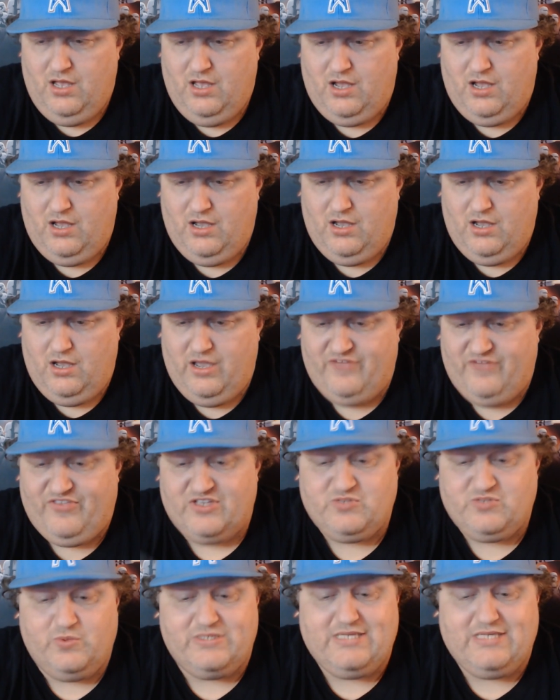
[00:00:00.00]
If
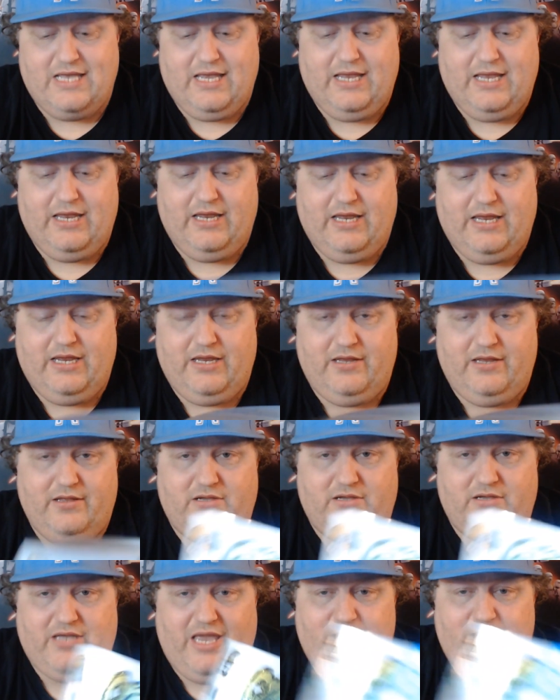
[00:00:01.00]
this was
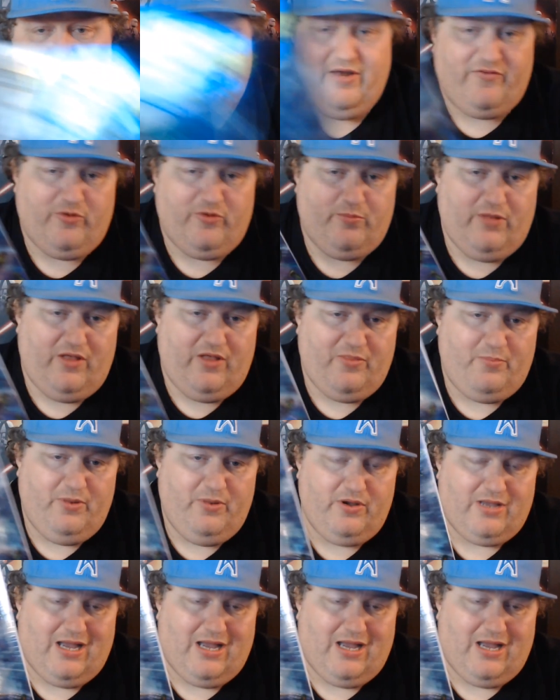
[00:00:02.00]
came out every month book,